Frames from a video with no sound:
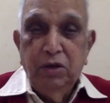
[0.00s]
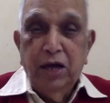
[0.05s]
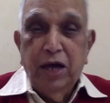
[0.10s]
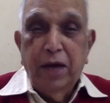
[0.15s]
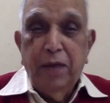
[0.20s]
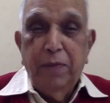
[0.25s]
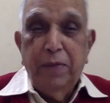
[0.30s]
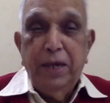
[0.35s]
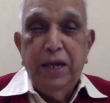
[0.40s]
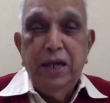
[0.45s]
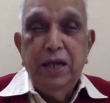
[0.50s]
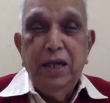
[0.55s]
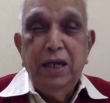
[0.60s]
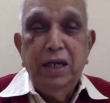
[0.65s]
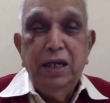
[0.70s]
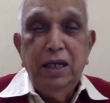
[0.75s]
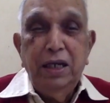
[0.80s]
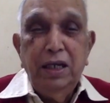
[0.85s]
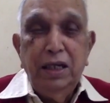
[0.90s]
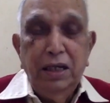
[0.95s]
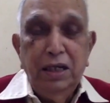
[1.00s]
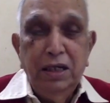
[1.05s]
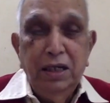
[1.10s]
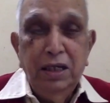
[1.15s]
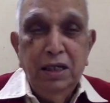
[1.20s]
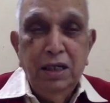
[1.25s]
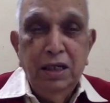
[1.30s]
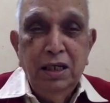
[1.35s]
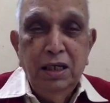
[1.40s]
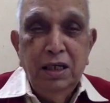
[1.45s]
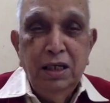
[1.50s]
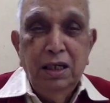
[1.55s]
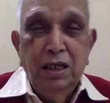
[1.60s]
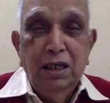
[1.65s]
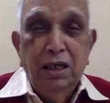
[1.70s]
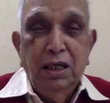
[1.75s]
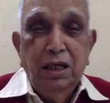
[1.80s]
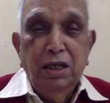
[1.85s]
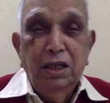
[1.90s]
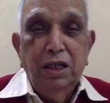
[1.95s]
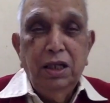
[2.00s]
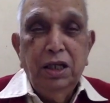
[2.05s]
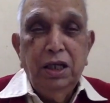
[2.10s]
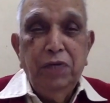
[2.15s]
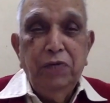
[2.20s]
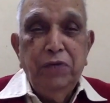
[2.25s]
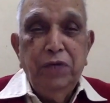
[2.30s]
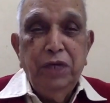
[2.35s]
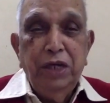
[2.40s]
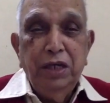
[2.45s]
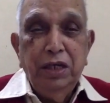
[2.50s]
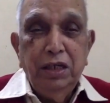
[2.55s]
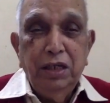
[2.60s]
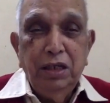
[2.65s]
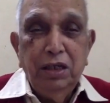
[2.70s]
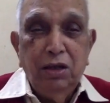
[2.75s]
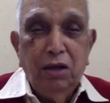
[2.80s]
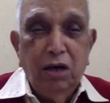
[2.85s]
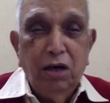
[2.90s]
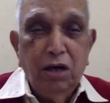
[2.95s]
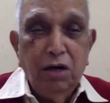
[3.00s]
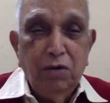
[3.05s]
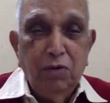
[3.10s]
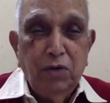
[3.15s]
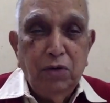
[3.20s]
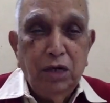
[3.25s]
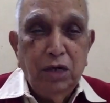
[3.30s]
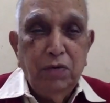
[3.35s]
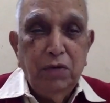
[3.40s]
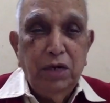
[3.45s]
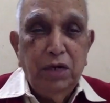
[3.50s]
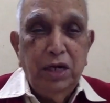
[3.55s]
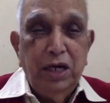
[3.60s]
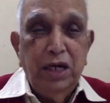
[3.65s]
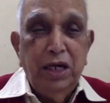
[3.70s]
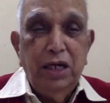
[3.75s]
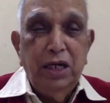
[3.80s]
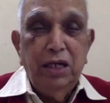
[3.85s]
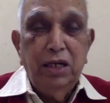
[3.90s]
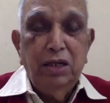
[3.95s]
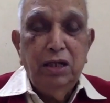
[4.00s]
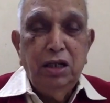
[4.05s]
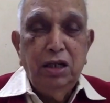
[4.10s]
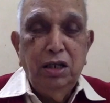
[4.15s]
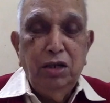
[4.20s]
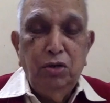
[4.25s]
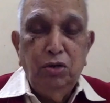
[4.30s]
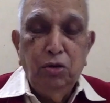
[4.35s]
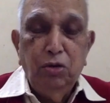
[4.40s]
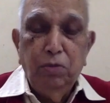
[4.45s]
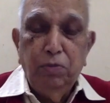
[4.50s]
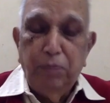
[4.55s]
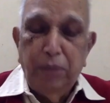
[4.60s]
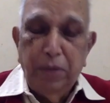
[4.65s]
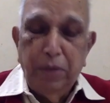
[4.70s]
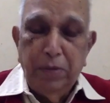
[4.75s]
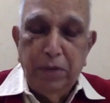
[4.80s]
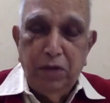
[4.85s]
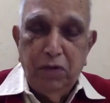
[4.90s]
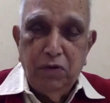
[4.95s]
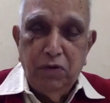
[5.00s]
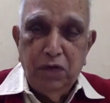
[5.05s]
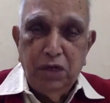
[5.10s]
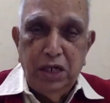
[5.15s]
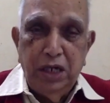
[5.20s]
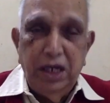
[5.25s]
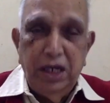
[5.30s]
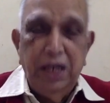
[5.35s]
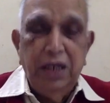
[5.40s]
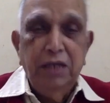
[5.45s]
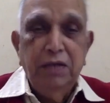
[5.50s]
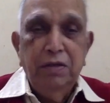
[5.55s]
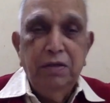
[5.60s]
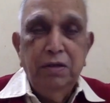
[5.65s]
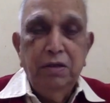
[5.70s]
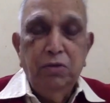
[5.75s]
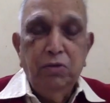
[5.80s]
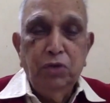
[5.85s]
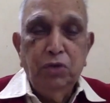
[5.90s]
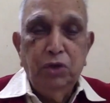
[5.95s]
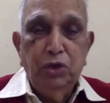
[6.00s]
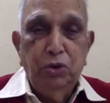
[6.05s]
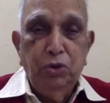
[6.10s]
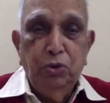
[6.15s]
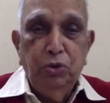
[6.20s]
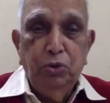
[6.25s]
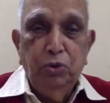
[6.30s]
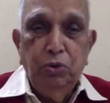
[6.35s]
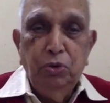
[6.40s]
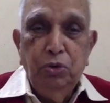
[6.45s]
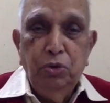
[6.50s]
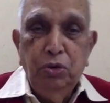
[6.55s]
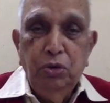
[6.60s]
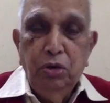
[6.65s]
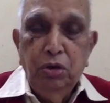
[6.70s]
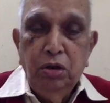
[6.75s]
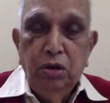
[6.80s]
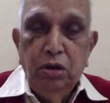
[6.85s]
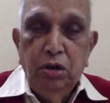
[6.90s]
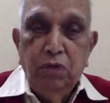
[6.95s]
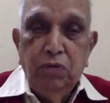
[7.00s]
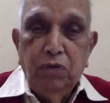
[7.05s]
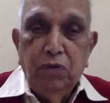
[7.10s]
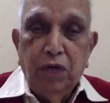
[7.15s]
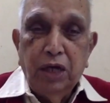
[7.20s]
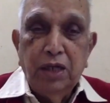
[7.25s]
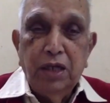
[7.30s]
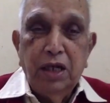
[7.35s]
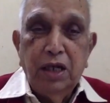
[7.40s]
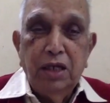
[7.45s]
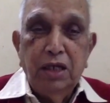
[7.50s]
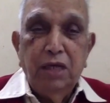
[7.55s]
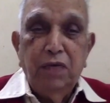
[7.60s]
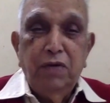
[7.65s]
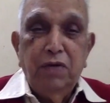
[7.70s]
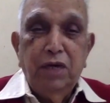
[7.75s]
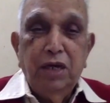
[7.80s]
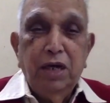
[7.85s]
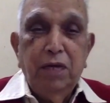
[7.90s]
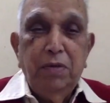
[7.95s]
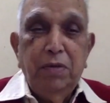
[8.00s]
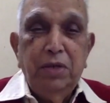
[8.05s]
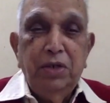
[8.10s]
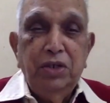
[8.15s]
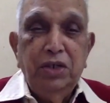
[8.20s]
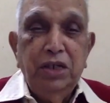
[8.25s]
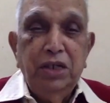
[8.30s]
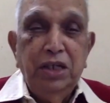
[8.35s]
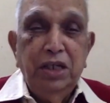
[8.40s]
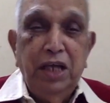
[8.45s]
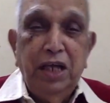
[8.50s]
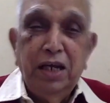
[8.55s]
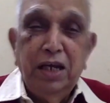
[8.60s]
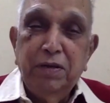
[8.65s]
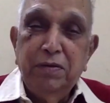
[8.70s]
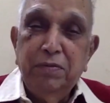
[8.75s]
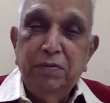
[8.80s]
Apparently, in the evening or whatever date the payment was date was due, Vyasaraja will come and sit there.